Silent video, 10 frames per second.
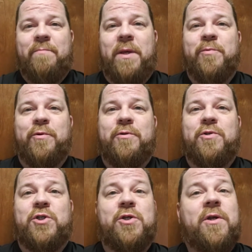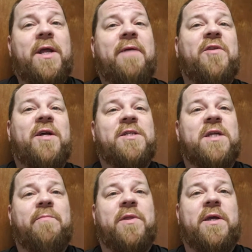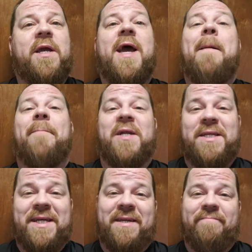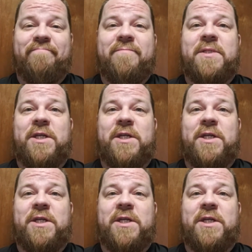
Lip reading: People who should have done something but didn't.